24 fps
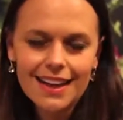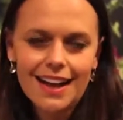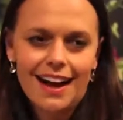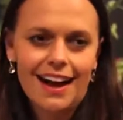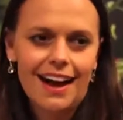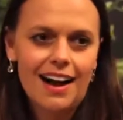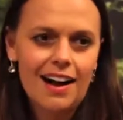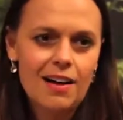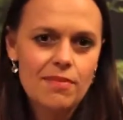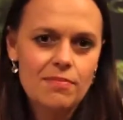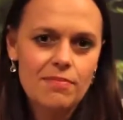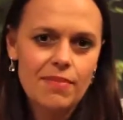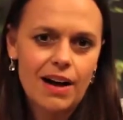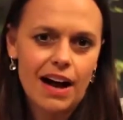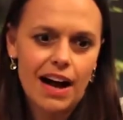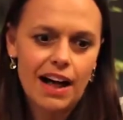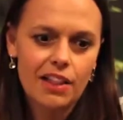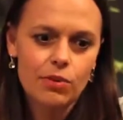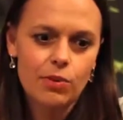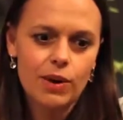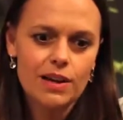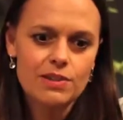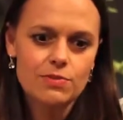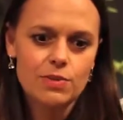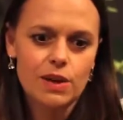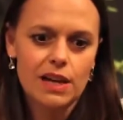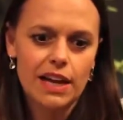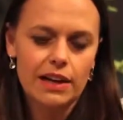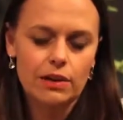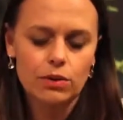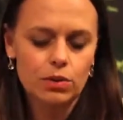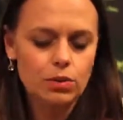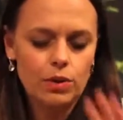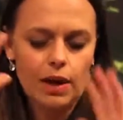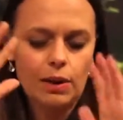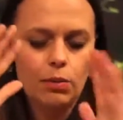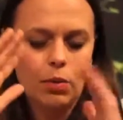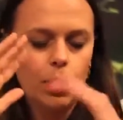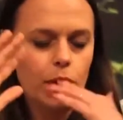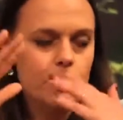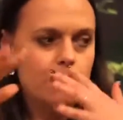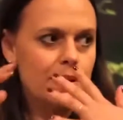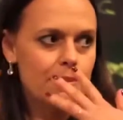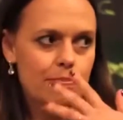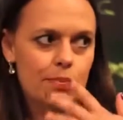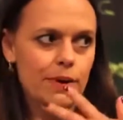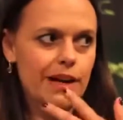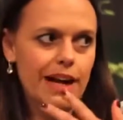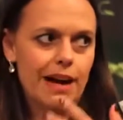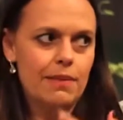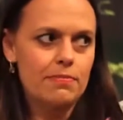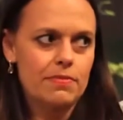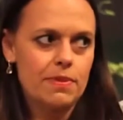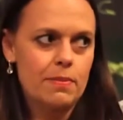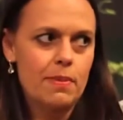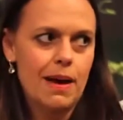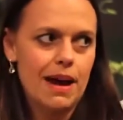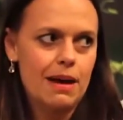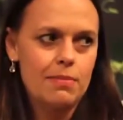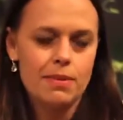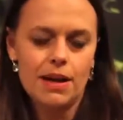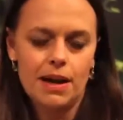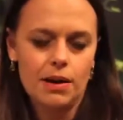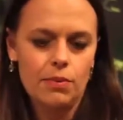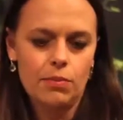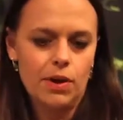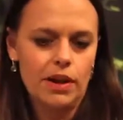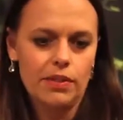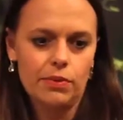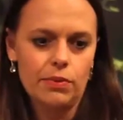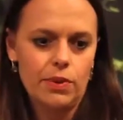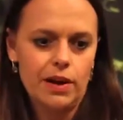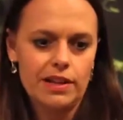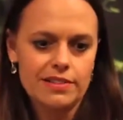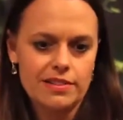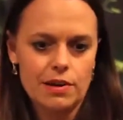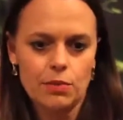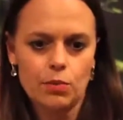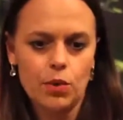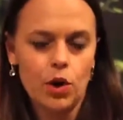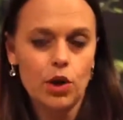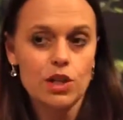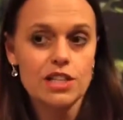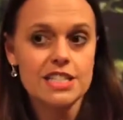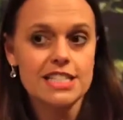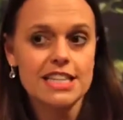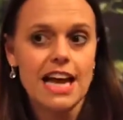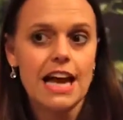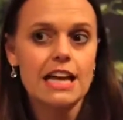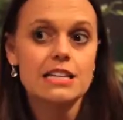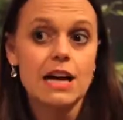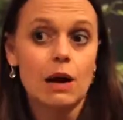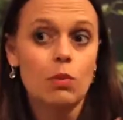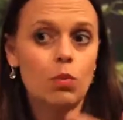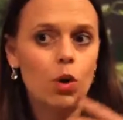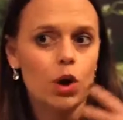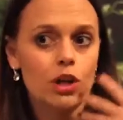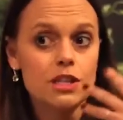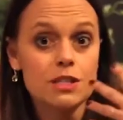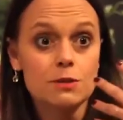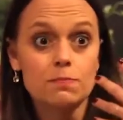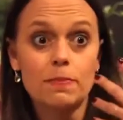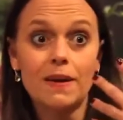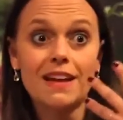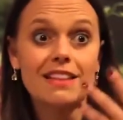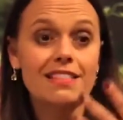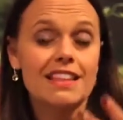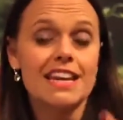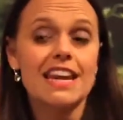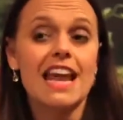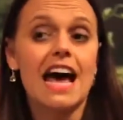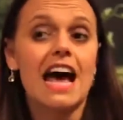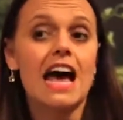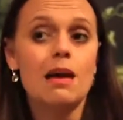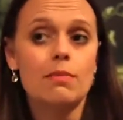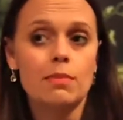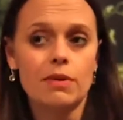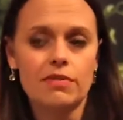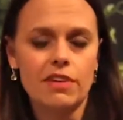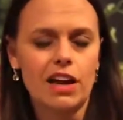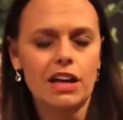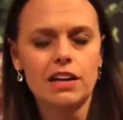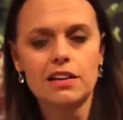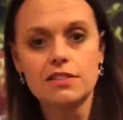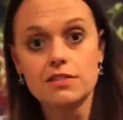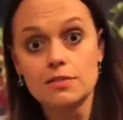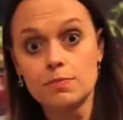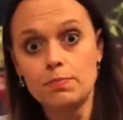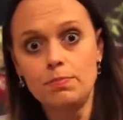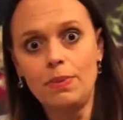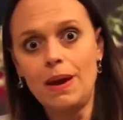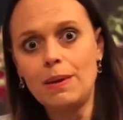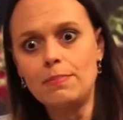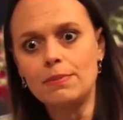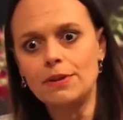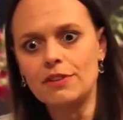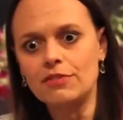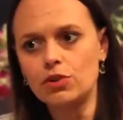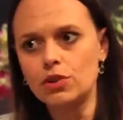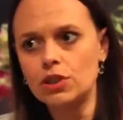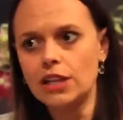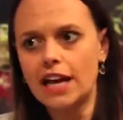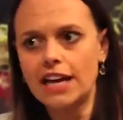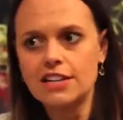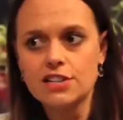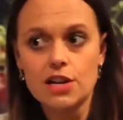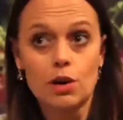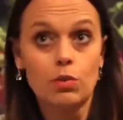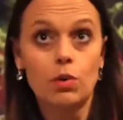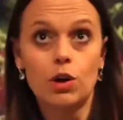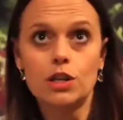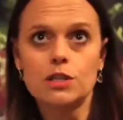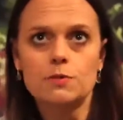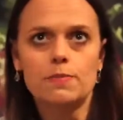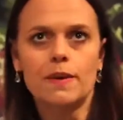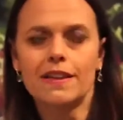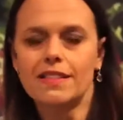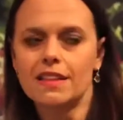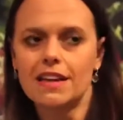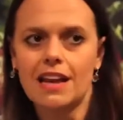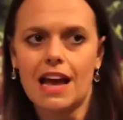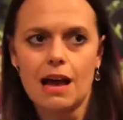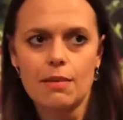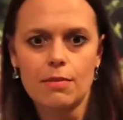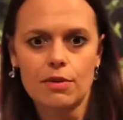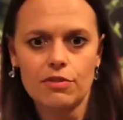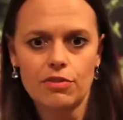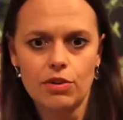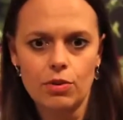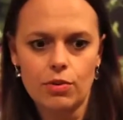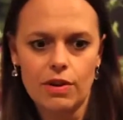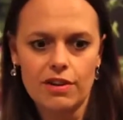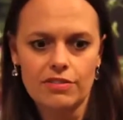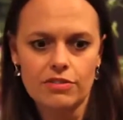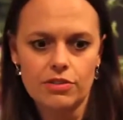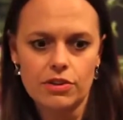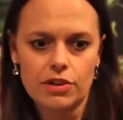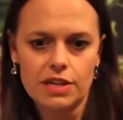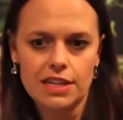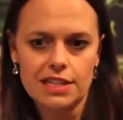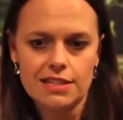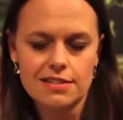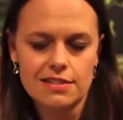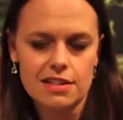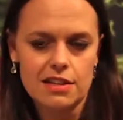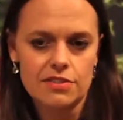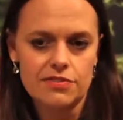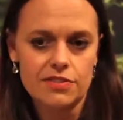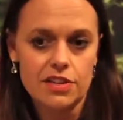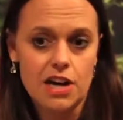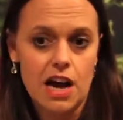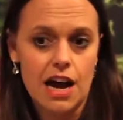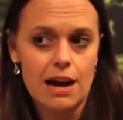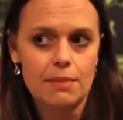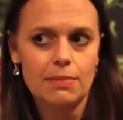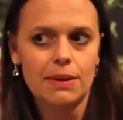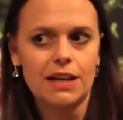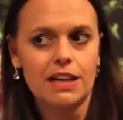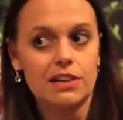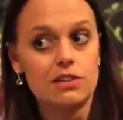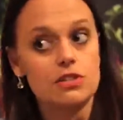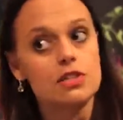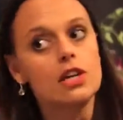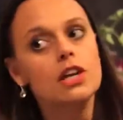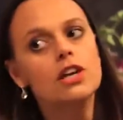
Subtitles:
Otherwise, we're like, oh, I won't bring up the baby. Otherwise, I won't say, I won't speak the name of, it's people of all age. I won't speak the name of whoever it is that have died because